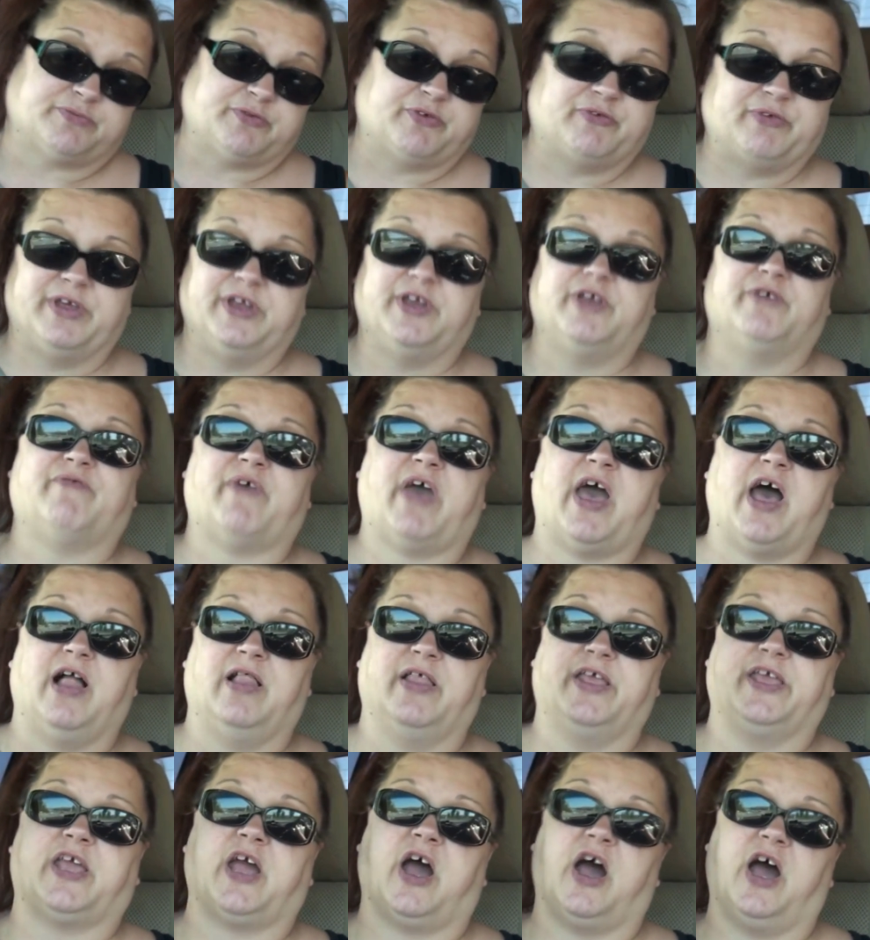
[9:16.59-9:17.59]
Moreno
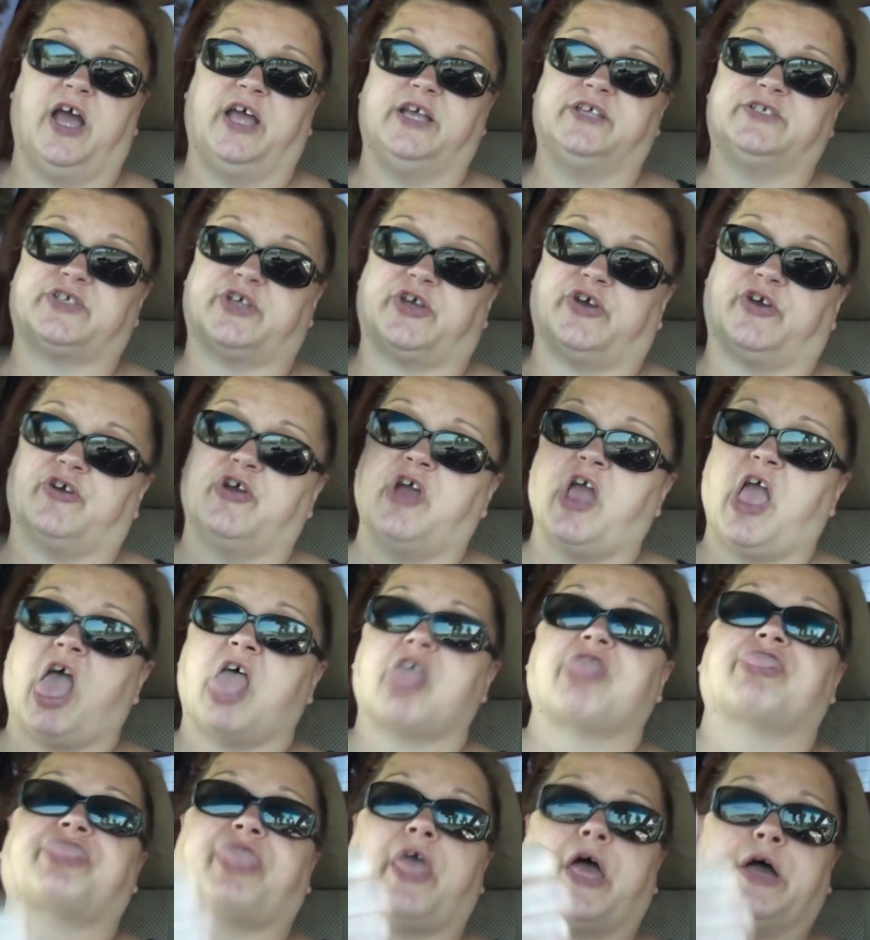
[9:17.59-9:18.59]
Valley Kaiser,
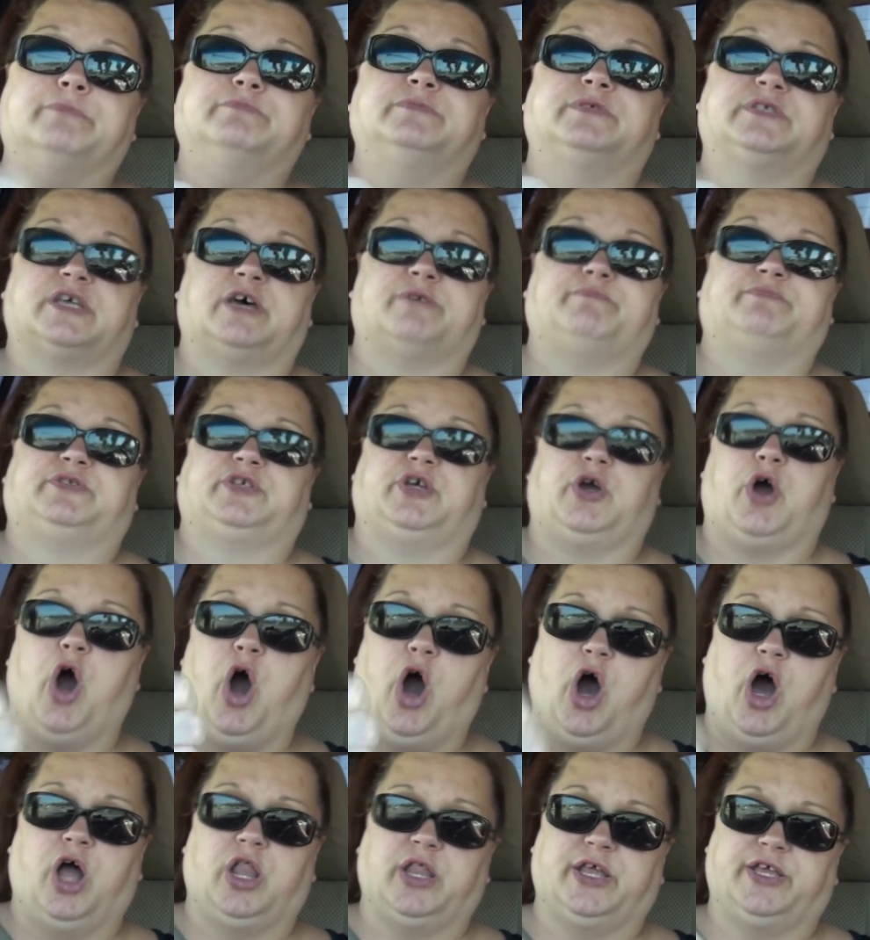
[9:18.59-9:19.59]
thumbs up to
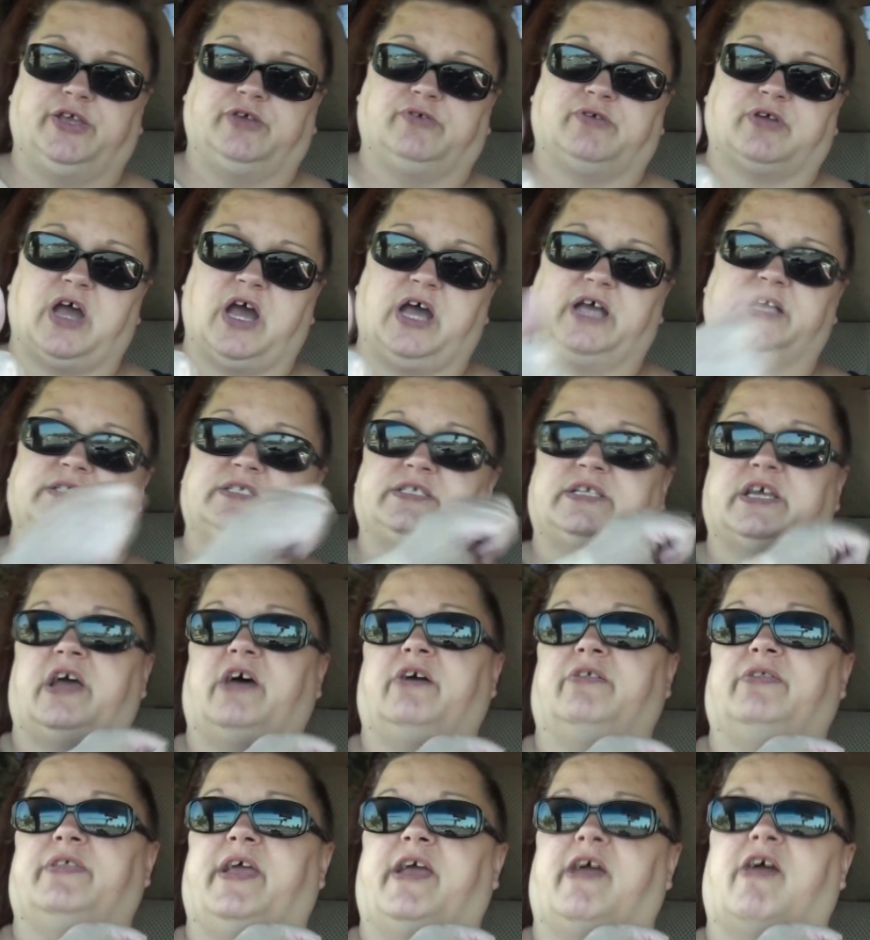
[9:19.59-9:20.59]
all of you guys
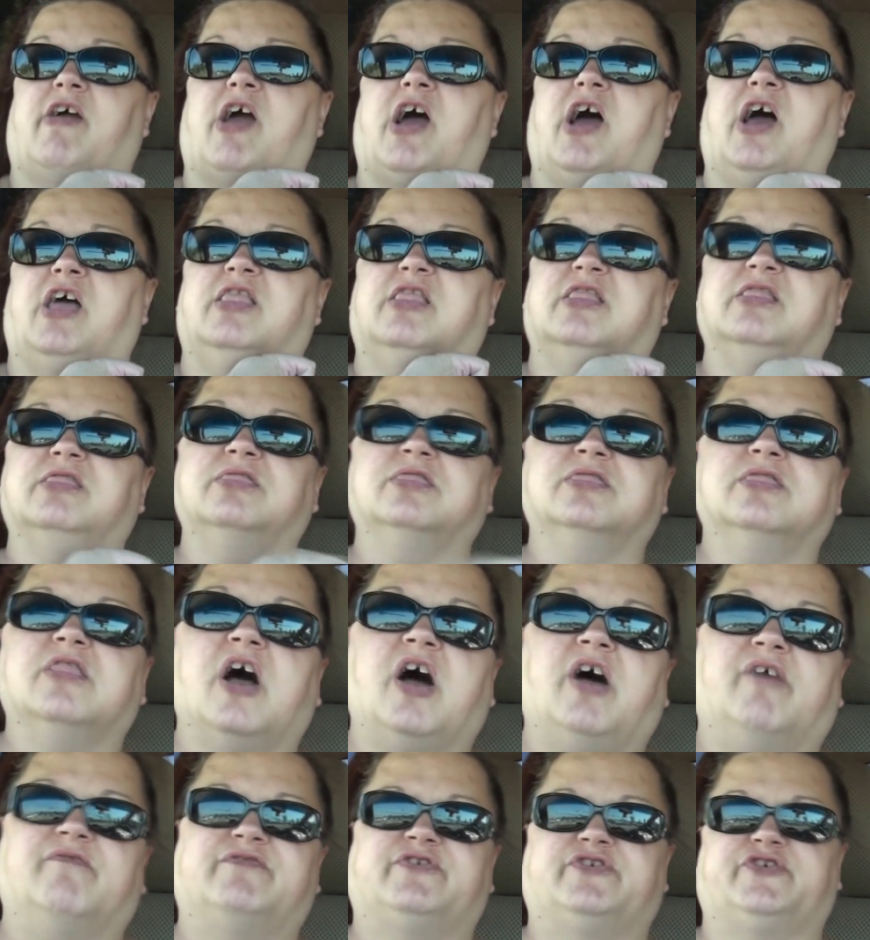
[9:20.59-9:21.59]
down there. I
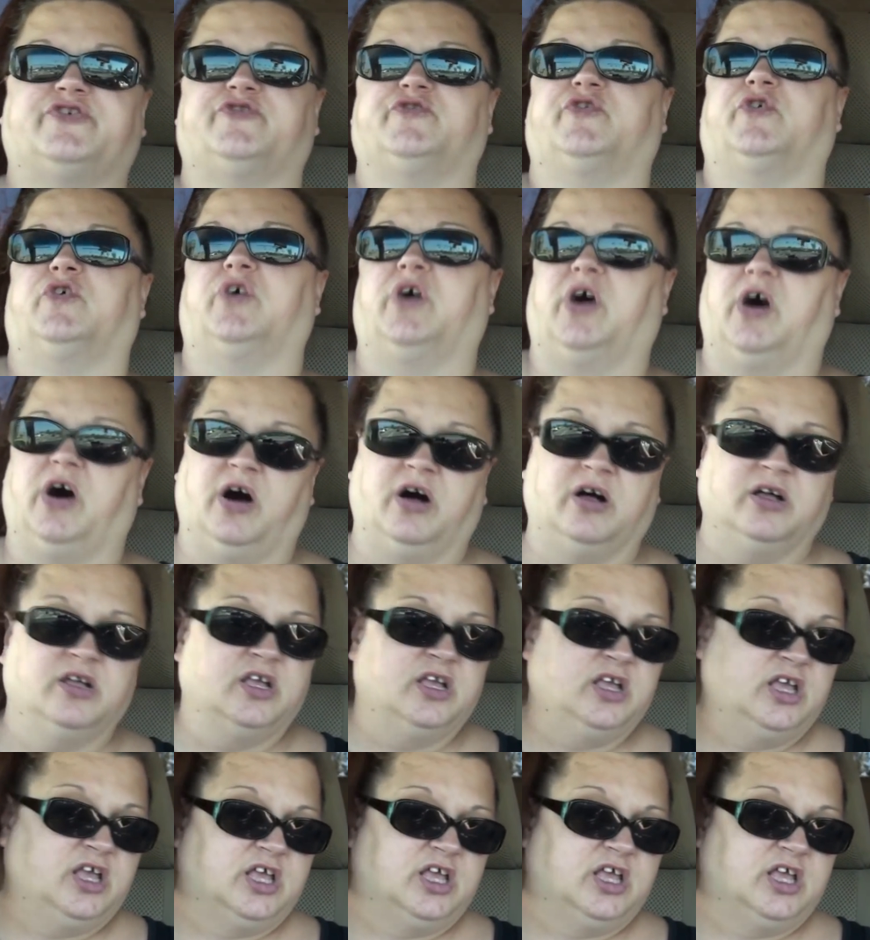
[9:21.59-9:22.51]
loved you all,